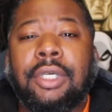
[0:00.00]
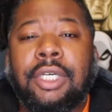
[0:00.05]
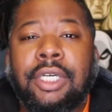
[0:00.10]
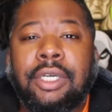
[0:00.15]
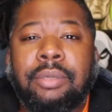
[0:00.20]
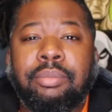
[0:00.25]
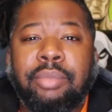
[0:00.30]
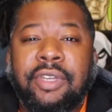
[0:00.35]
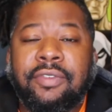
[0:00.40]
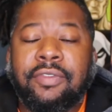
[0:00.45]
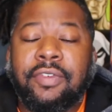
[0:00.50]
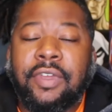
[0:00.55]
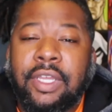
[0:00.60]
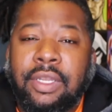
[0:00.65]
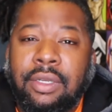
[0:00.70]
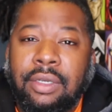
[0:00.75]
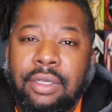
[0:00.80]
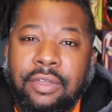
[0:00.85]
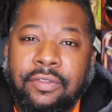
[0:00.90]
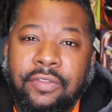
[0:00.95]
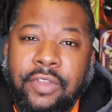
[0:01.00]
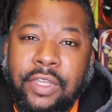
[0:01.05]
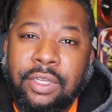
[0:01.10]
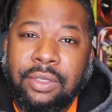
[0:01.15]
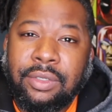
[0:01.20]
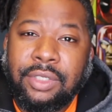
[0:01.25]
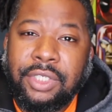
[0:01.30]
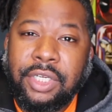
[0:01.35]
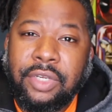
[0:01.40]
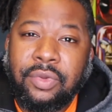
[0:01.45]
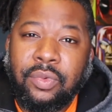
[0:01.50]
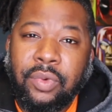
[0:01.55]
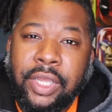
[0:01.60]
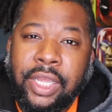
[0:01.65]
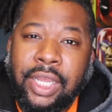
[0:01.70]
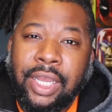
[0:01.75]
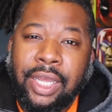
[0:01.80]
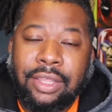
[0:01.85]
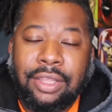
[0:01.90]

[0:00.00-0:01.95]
a big fan of the LG Wing.